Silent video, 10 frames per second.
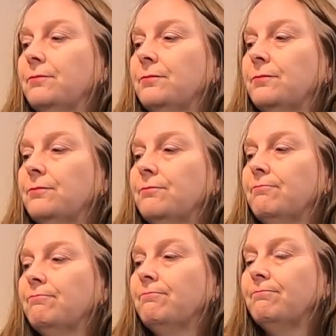
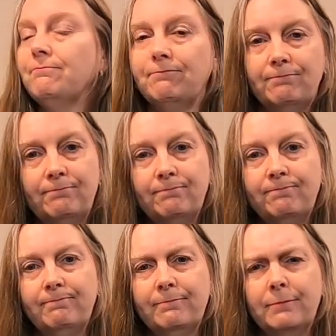
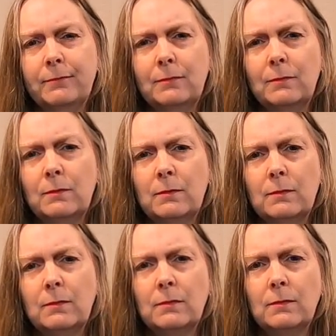
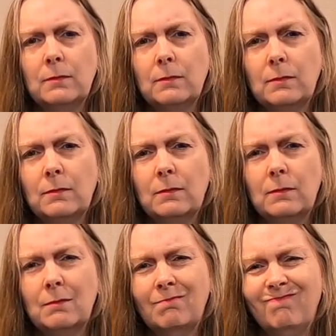
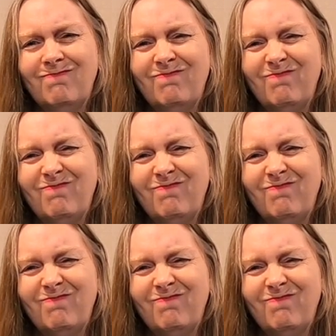[no speech]